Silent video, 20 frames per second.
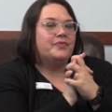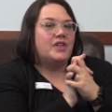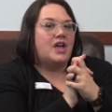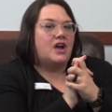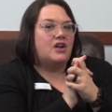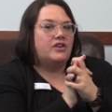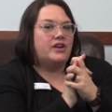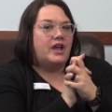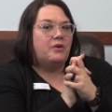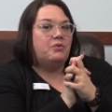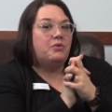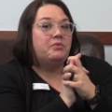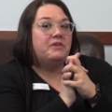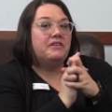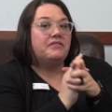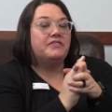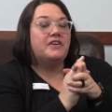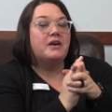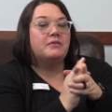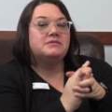All right, well, we
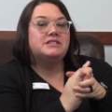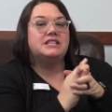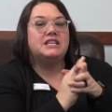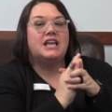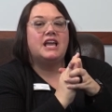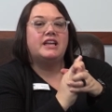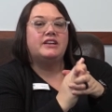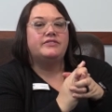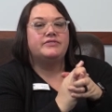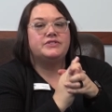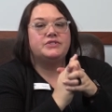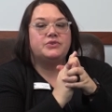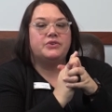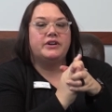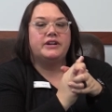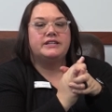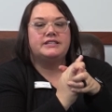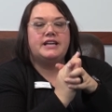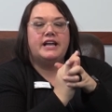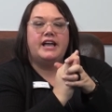have come to the end of
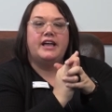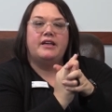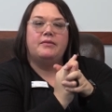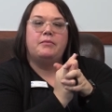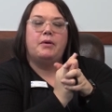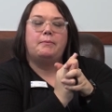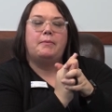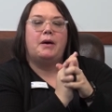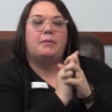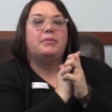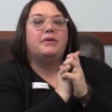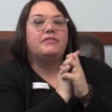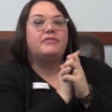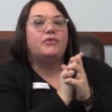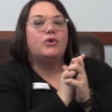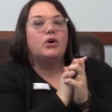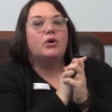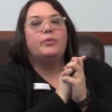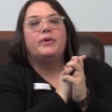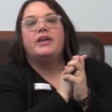story time, but
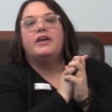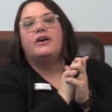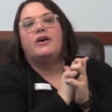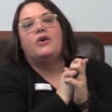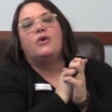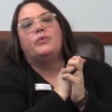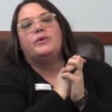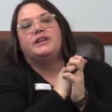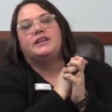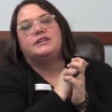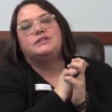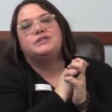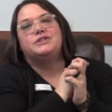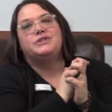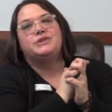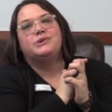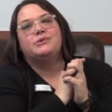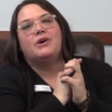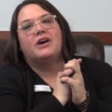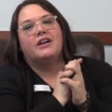before we go, we need to
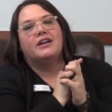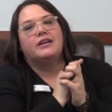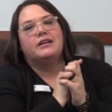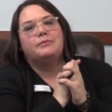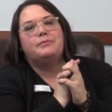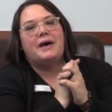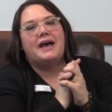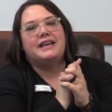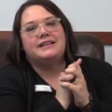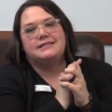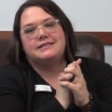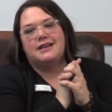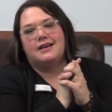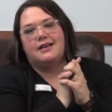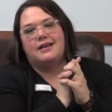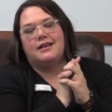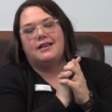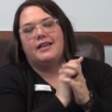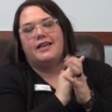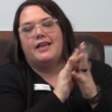do our goodbye
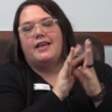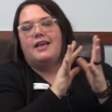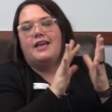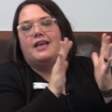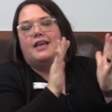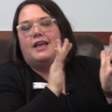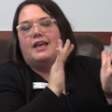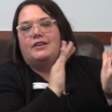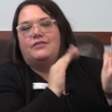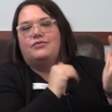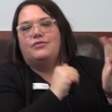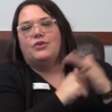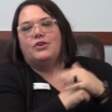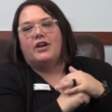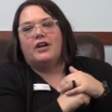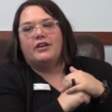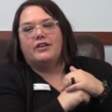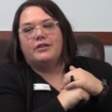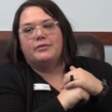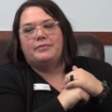song. And for
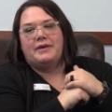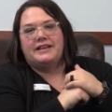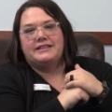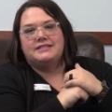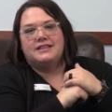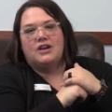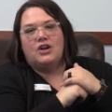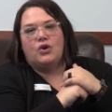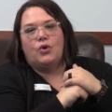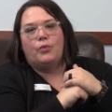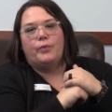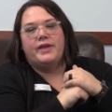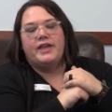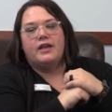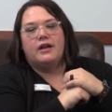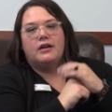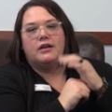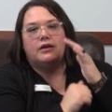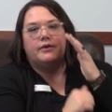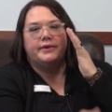our goodbye song,
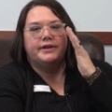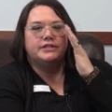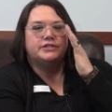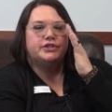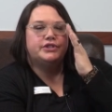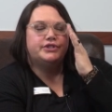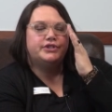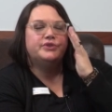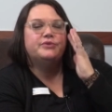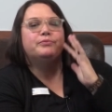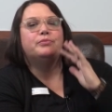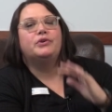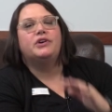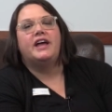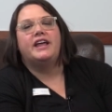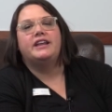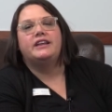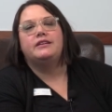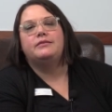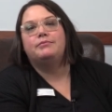we are going to do
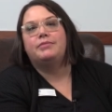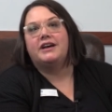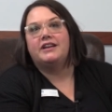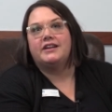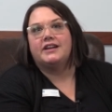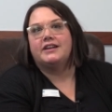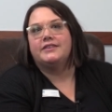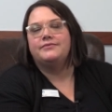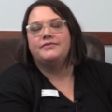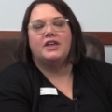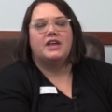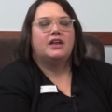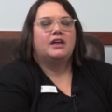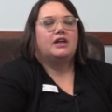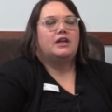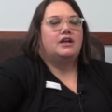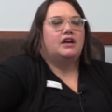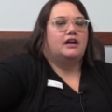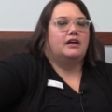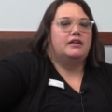bread and butter.
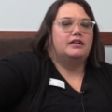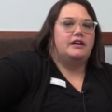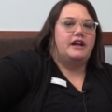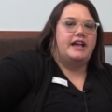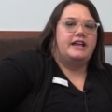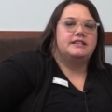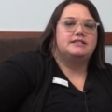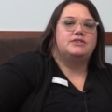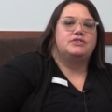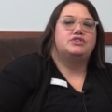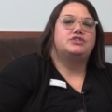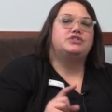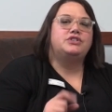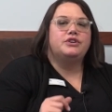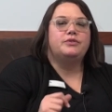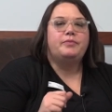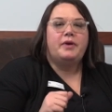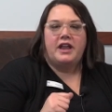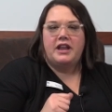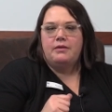All right, so to
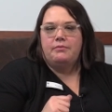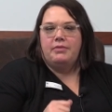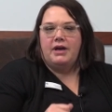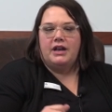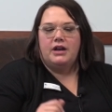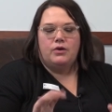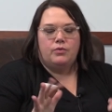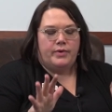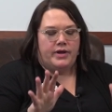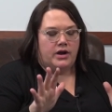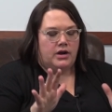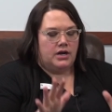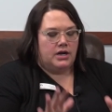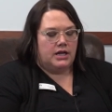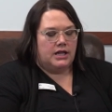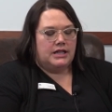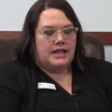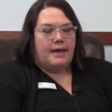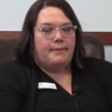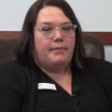do bread and butter, we are
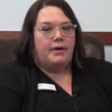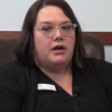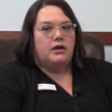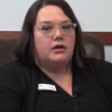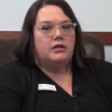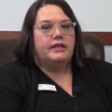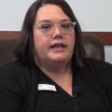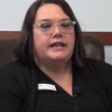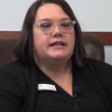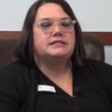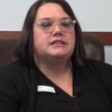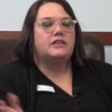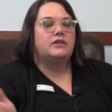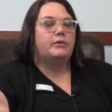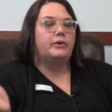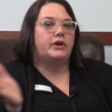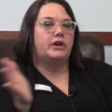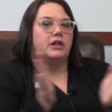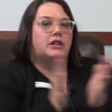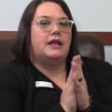gonna clap on our legs and then
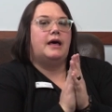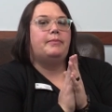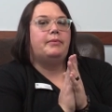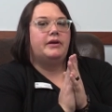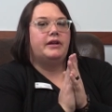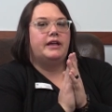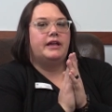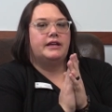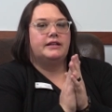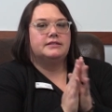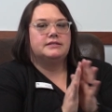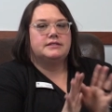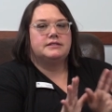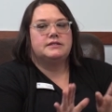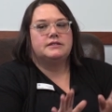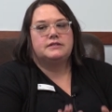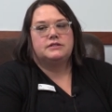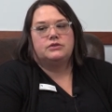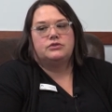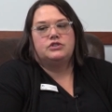we're gonna clap our
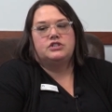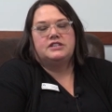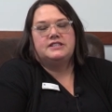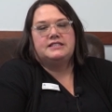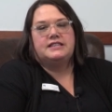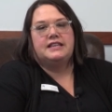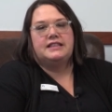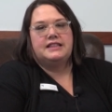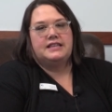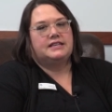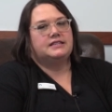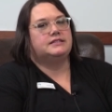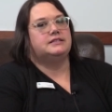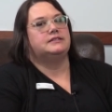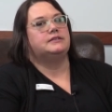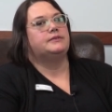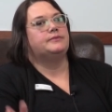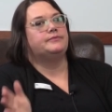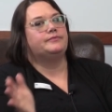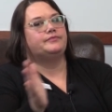hands. So just like this.